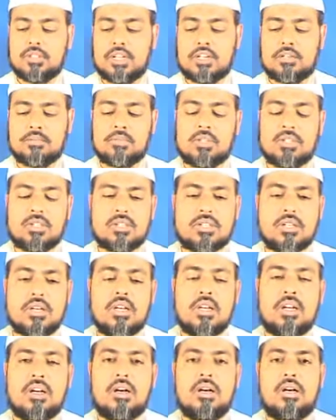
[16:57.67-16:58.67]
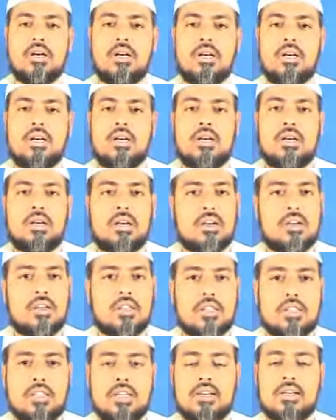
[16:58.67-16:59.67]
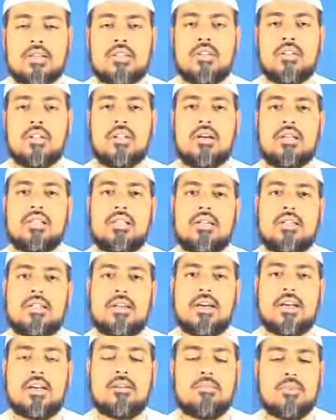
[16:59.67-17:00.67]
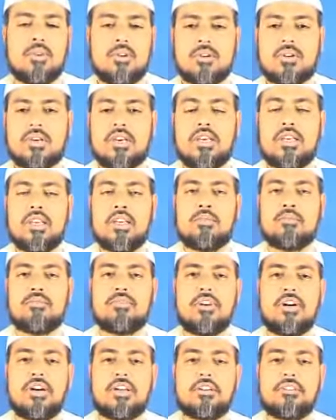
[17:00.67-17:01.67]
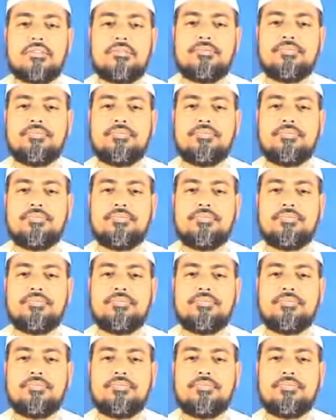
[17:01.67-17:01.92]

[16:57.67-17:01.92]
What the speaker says: That means, thank Allah that I am okay, I am fine.